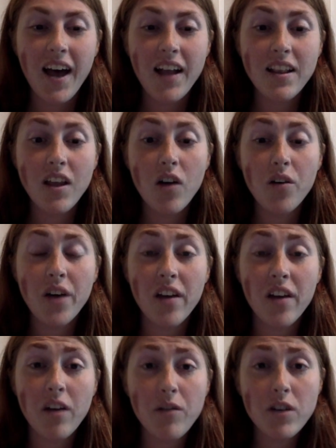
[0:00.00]
Hello,
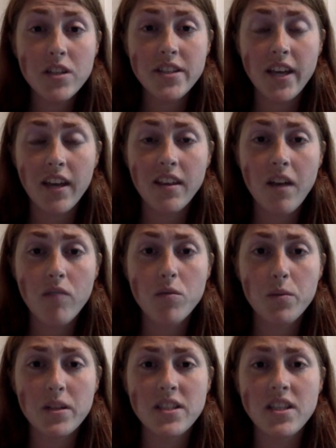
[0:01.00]
caregivers and loved
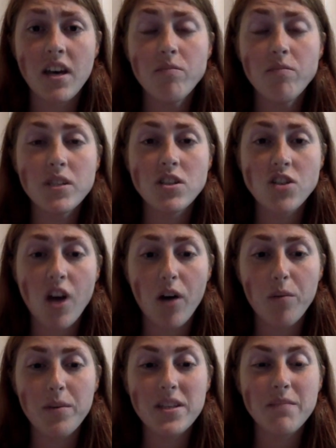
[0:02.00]
ones of
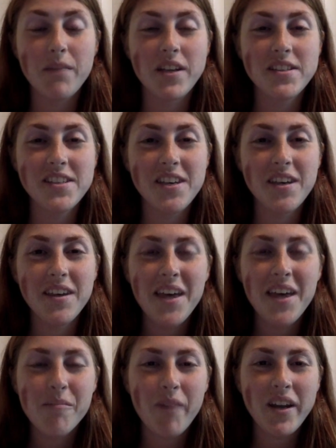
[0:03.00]
Michelle Pizzamenti.
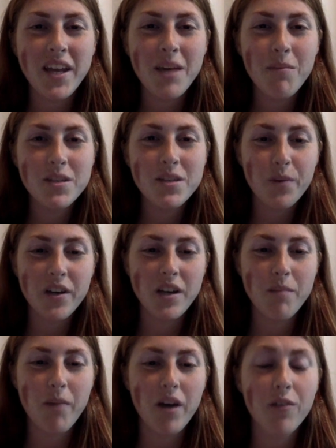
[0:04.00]
My name is
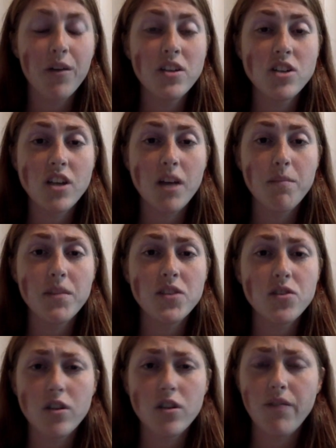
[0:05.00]
Brittany Buckridge, and I'm the
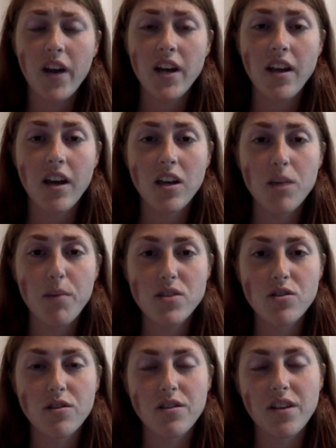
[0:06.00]
Certified
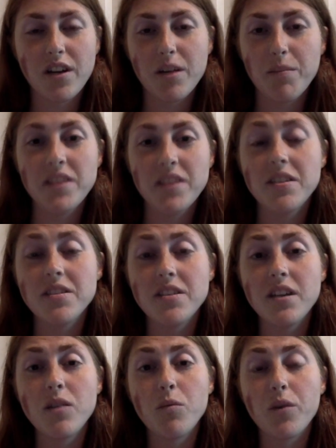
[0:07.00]
Occupational Therapy
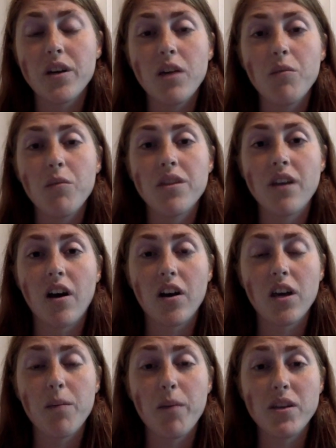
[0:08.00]
Assistant working with the
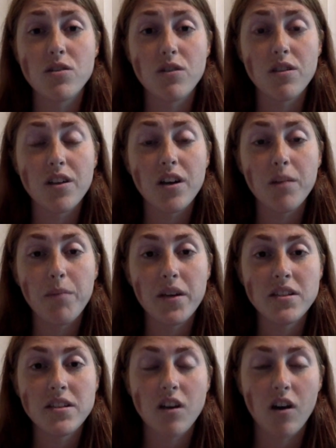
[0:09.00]
occupational
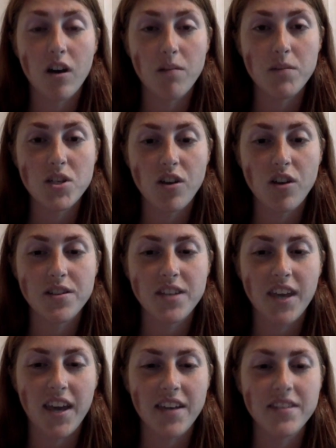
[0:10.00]
therapist on Michelle's
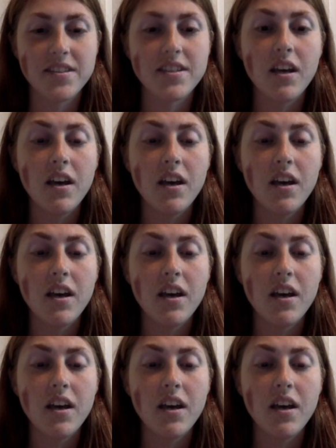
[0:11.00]
case.